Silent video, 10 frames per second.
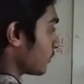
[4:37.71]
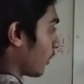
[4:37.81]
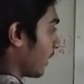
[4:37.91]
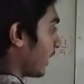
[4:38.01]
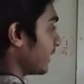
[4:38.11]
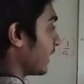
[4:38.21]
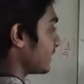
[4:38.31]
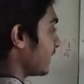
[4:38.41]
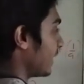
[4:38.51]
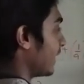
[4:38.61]
Sorry, I
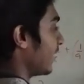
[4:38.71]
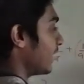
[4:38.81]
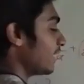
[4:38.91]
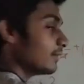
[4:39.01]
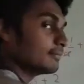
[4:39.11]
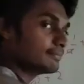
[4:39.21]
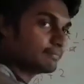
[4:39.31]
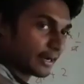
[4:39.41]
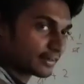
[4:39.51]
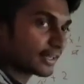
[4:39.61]
said
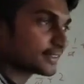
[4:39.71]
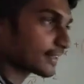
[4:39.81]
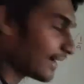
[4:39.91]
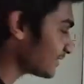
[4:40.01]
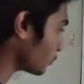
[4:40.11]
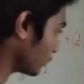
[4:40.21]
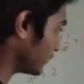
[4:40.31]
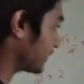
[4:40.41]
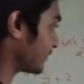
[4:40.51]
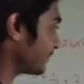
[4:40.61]
factorizing, right? So
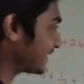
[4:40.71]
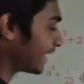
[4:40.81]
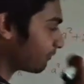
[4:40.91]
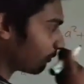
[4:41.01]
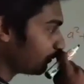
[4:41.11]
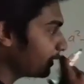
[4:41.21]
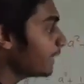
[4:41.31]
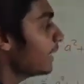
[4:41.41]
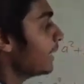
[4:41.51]
it's a mistake from me.